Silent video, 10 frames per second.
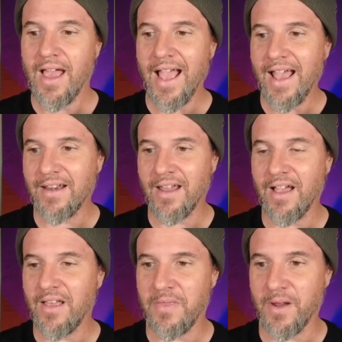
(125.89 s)
and
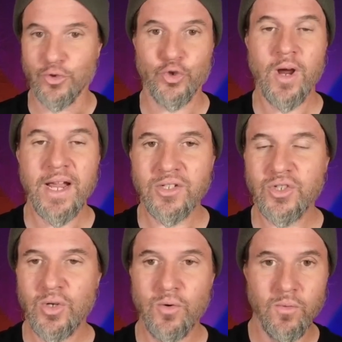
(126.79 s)
they're trying
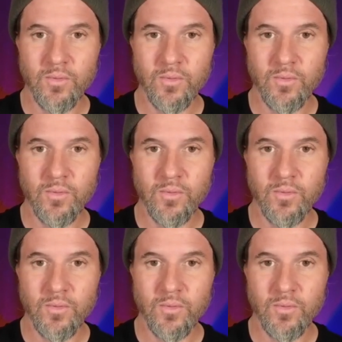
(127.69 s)
to,